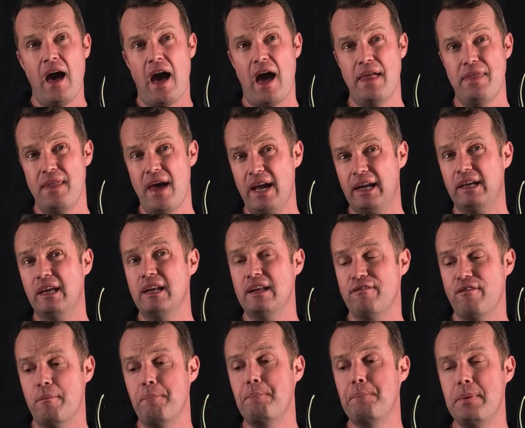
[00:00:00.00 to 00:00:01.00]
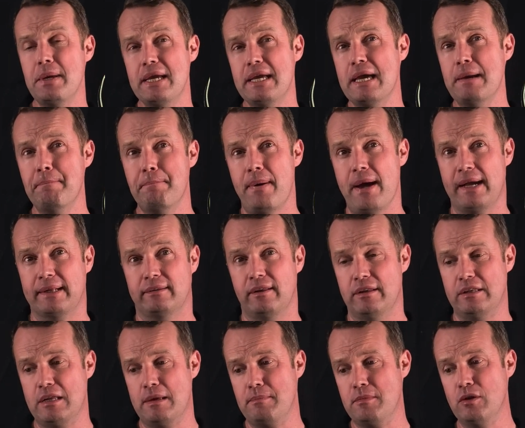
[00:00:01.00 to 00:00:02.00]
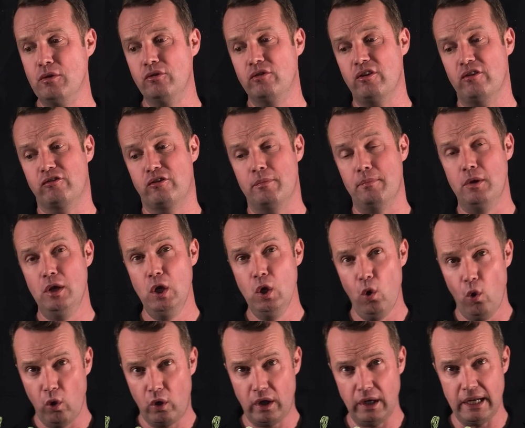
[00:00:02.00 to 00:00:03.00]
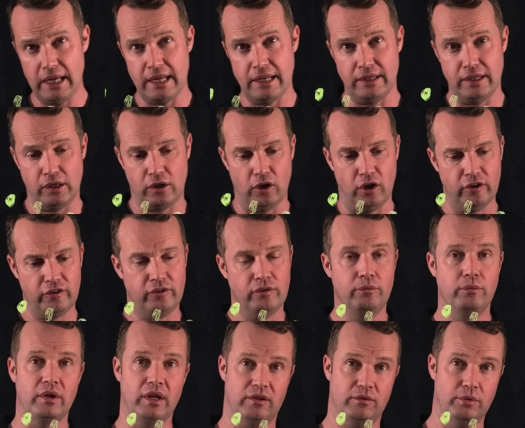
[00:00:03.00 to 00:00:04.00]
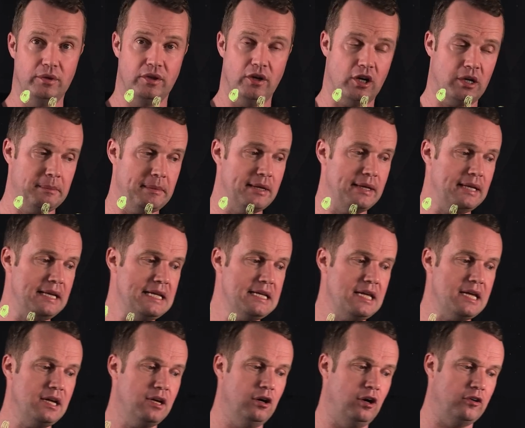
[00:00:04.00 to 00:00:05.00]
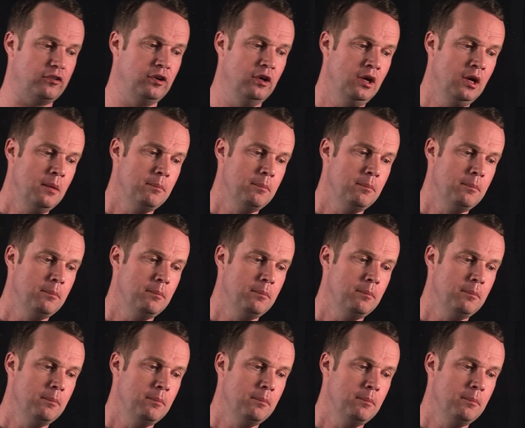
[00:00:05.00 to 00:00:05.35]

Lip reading: and that can have a big impact on the immune system locally in the gut. That's we talk about leaky gut.